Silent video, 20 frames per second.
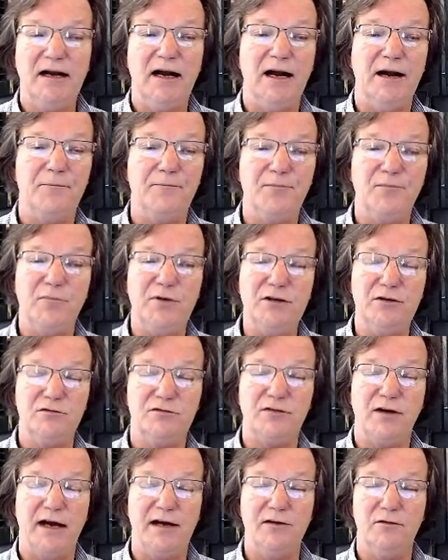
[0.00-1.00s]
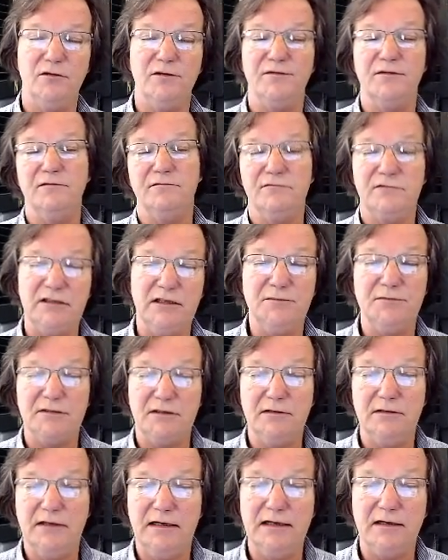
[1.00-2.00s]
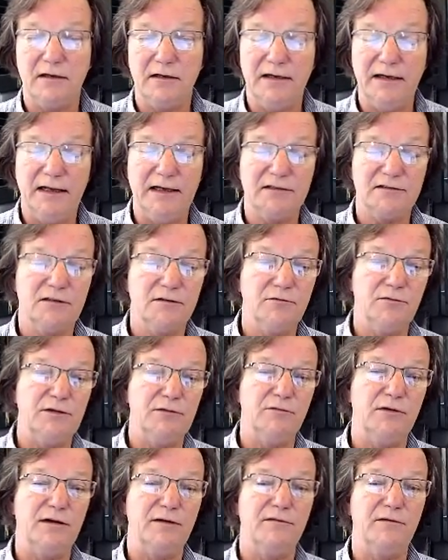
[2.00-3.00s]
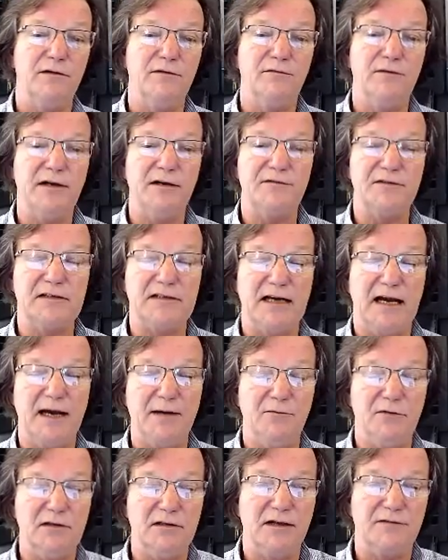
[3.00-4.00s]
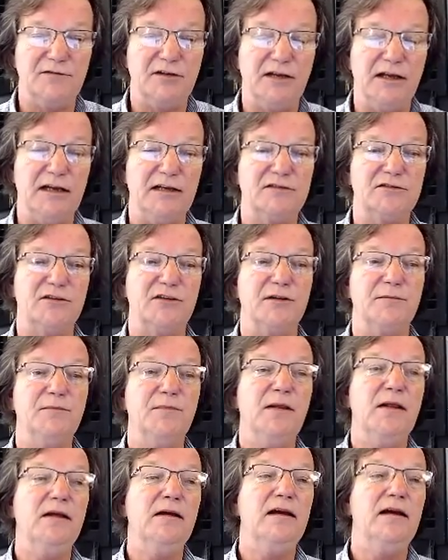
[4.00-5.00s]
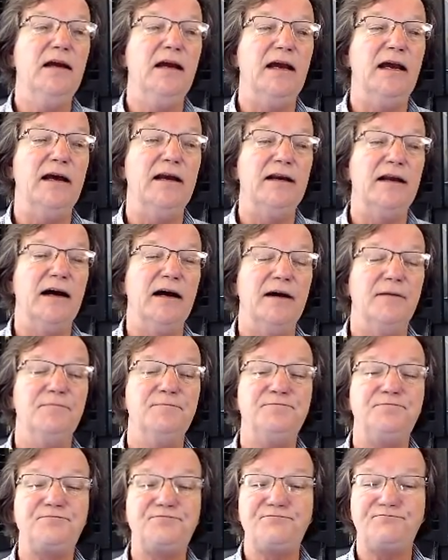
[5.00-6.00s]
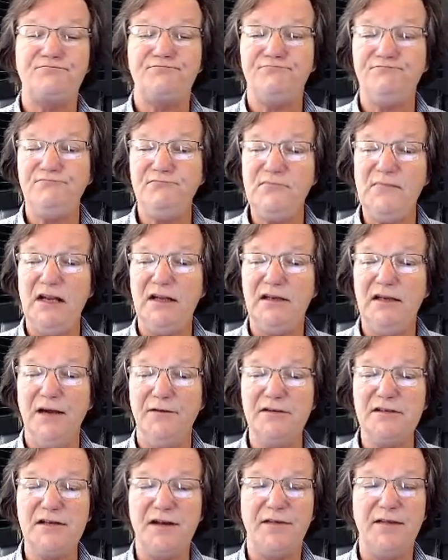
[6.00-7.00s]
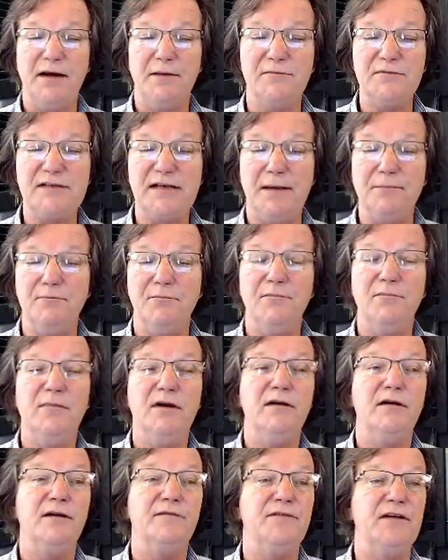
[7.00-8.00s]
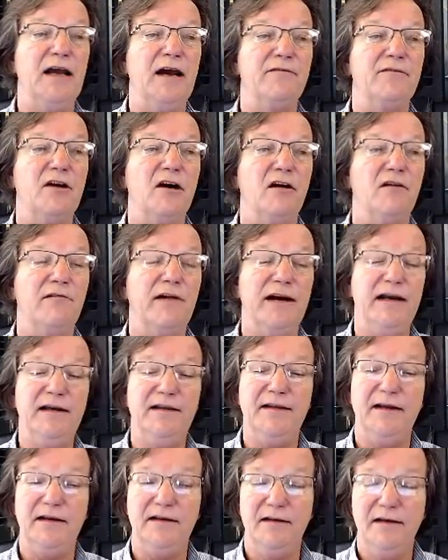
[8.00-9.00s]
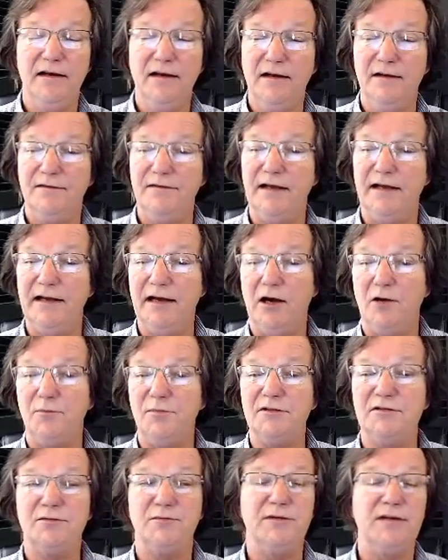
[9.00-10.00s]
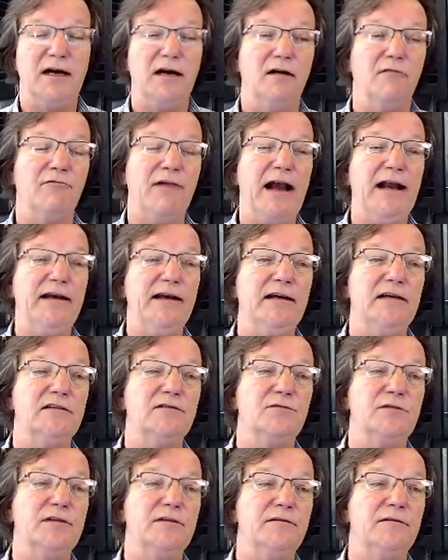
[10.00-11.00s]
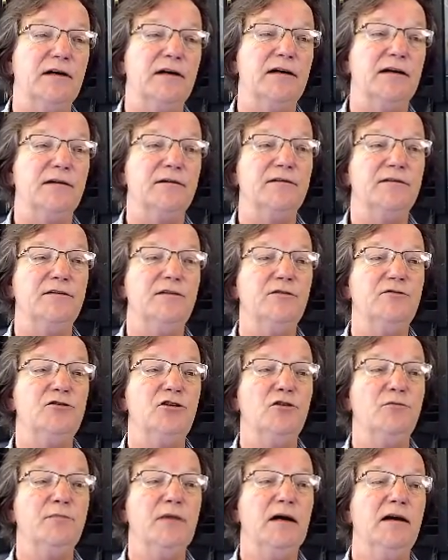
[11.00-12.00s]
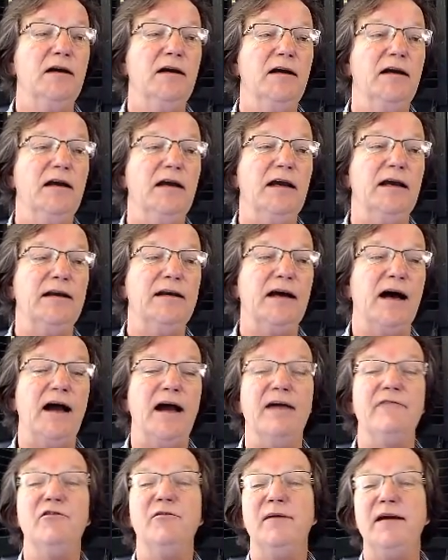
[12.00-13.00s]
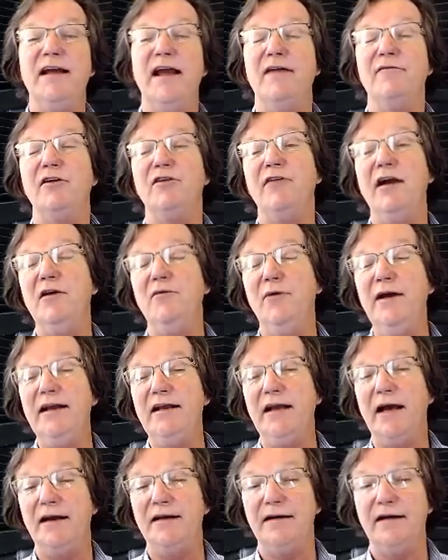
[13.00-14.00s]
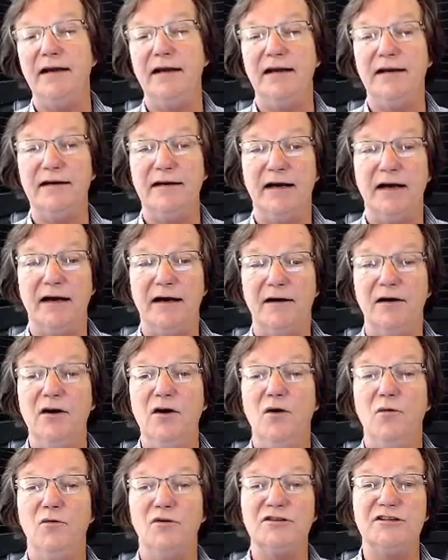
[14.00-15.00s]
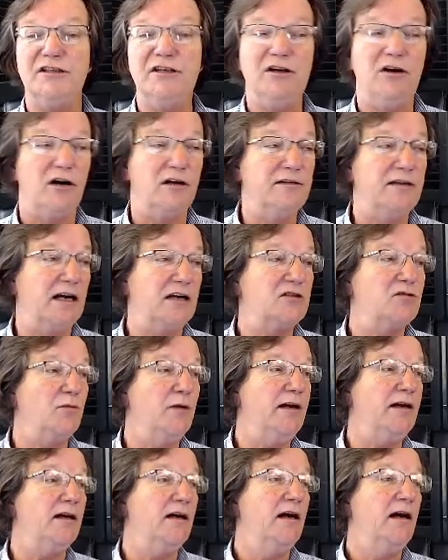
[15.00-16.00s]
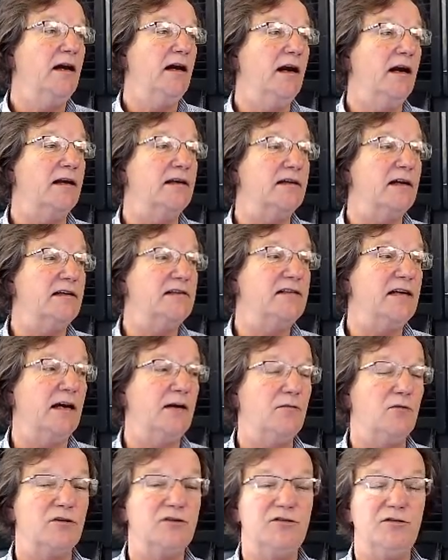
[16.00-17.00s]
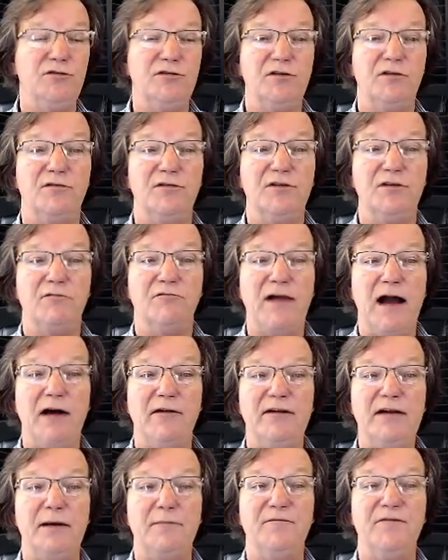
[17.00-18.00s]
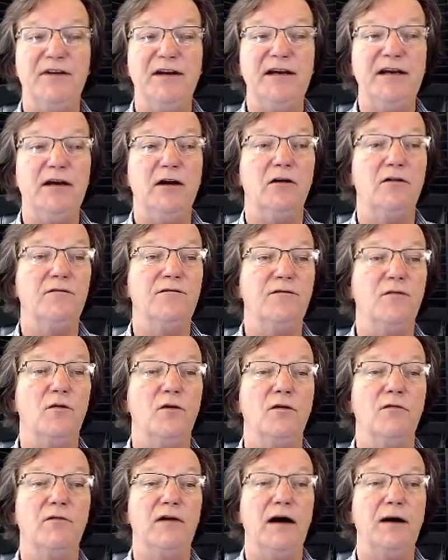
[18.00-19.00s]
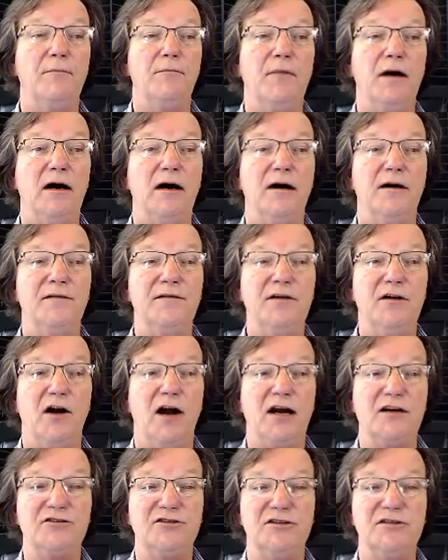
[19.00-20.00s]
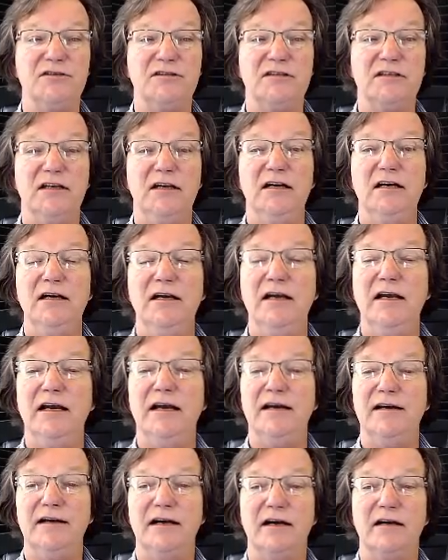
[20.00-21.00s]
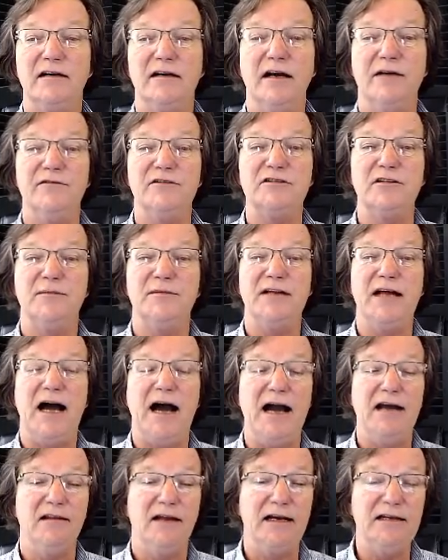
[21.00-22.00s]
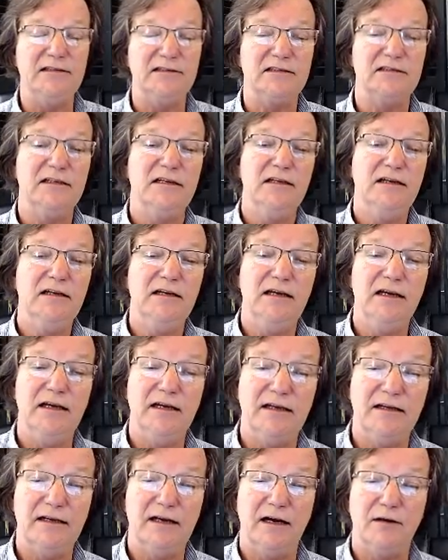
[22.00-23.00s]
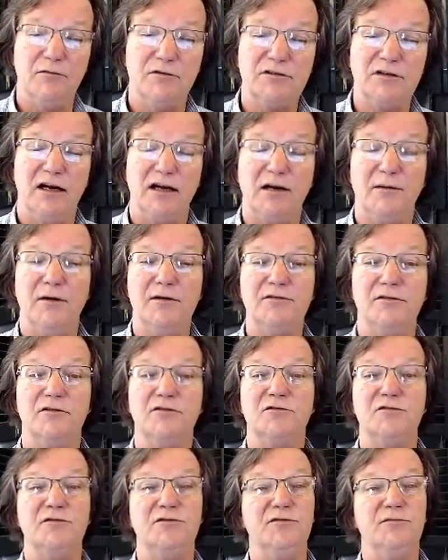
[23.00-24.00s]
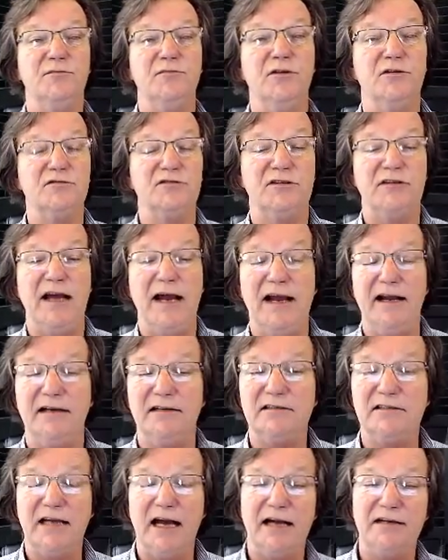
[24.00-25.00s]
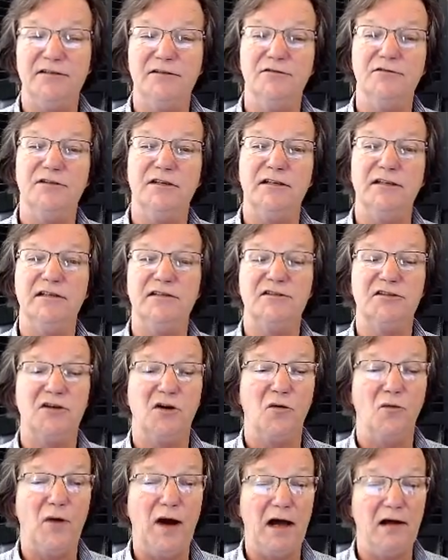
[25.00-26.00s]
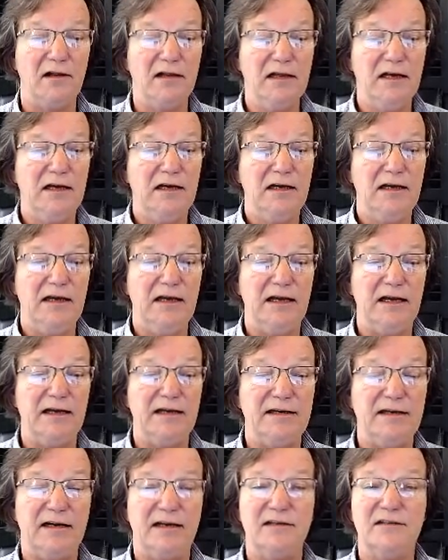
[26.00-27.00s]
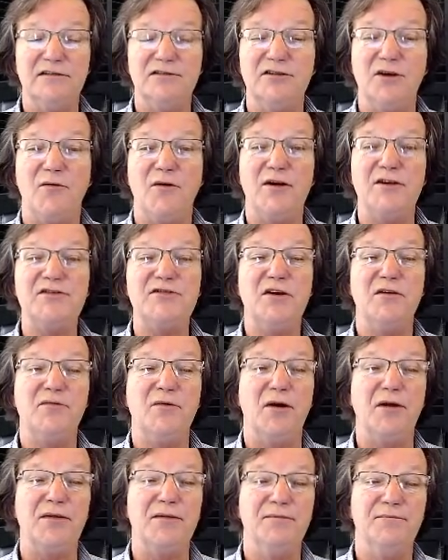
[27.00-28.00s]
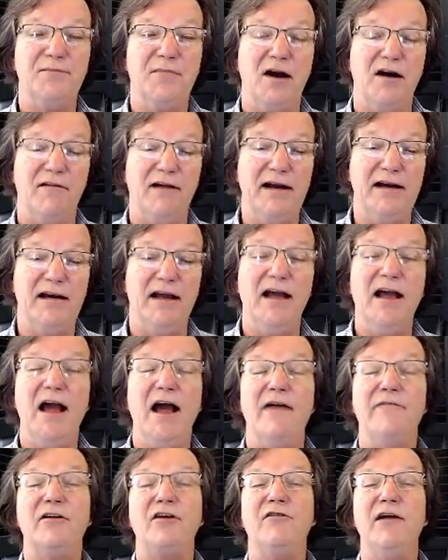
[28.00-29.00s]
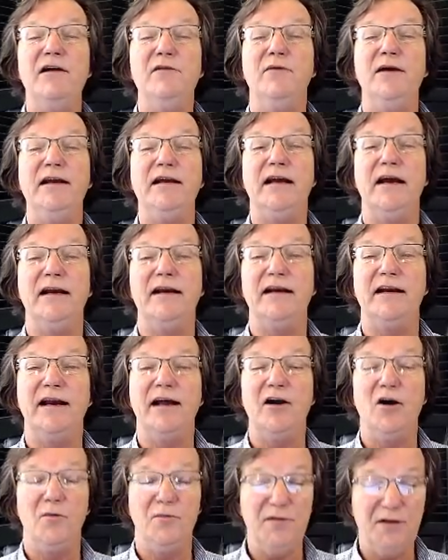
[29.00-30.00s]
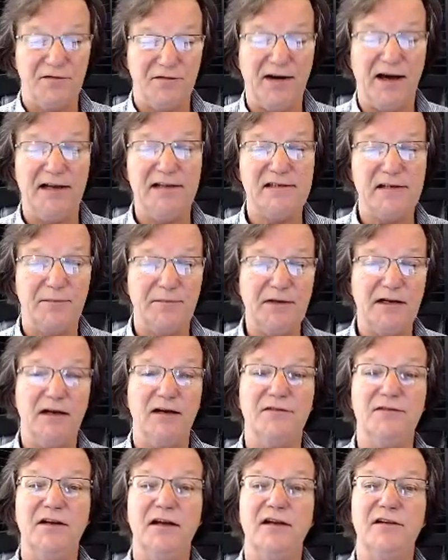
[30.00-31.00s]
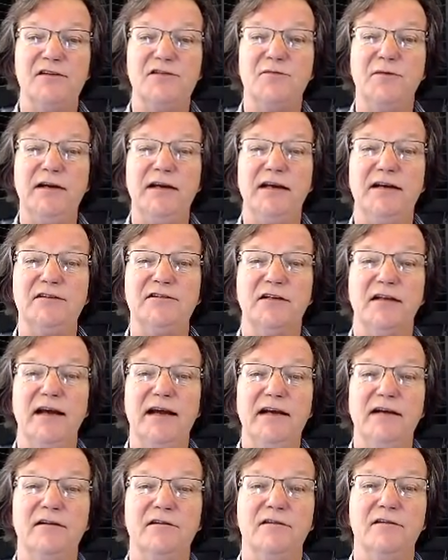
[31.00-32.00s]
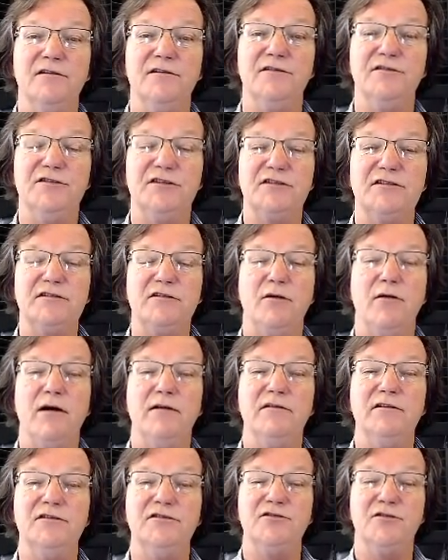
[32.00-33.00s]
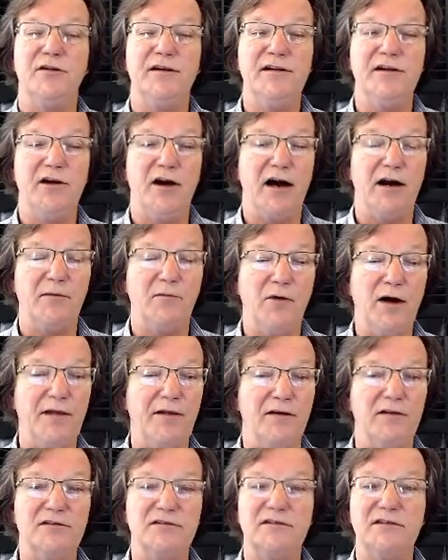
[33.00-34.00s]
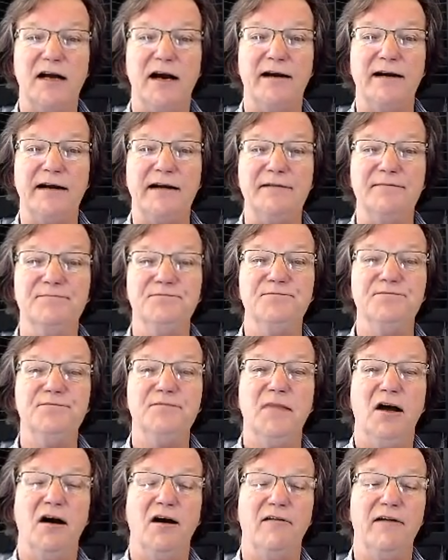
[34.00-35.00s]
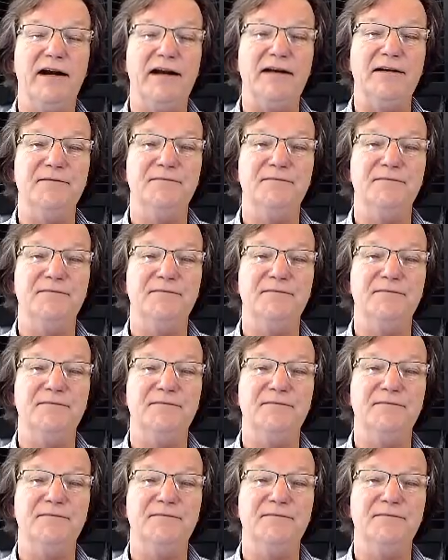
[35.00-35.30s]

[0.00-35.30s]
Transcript: Um, we do try to if it seems to need an answer. We, when it, if we have the time, we love to answer them. And uh, give us a thumbs up if you haven't already. They they help us with our rankings with uh, YouTube. And uh, everybody have a great weekend. And uh, we'll see you all next week. And as I said, we'll do the, the roundup video for um, uh, the auctions and uh, cover some of the highlights. And uh, we'll talk about those, those Tang statues that did so well and uh, so on and so forth. All right. Have a great weekend. And I hope you find something out there this weekend you like, or you just go out and enjoy the autumn weather. It's starting. All righty.